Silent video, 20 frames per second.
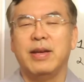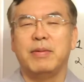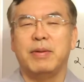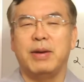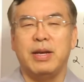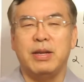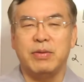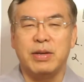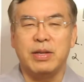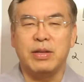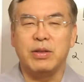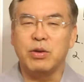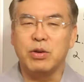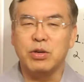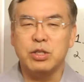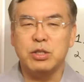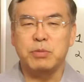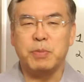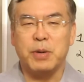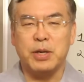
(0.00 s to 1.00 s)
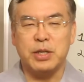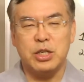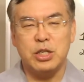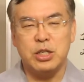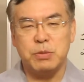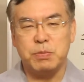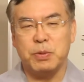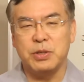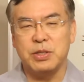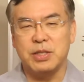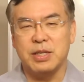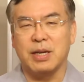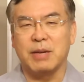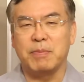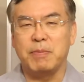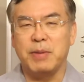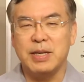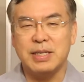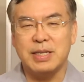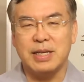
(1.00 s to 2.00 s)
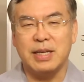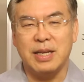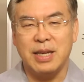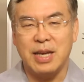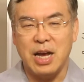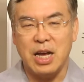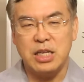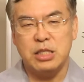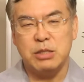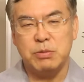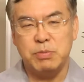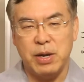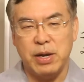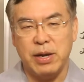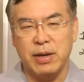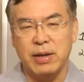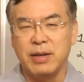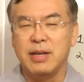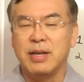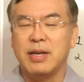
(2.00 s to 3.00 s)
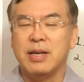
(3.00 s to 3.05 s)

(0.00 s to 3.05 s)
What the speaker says: Anyway, those participants are basically cash buyer.